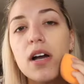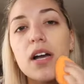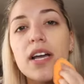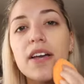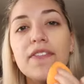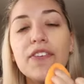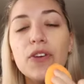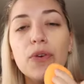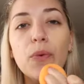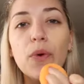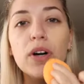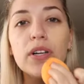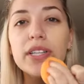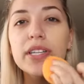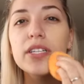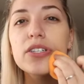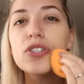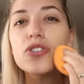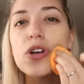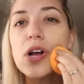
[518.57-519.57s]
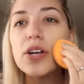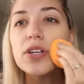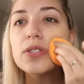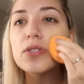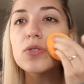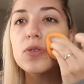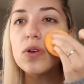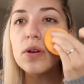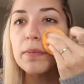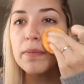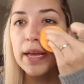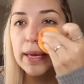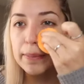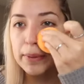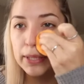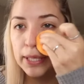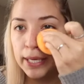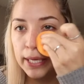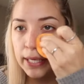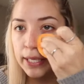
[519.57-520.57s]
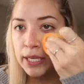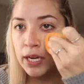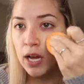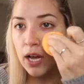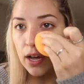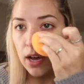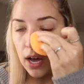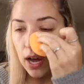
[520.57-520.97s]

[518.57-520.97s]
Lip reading: If you want like a drugstore, Maybelline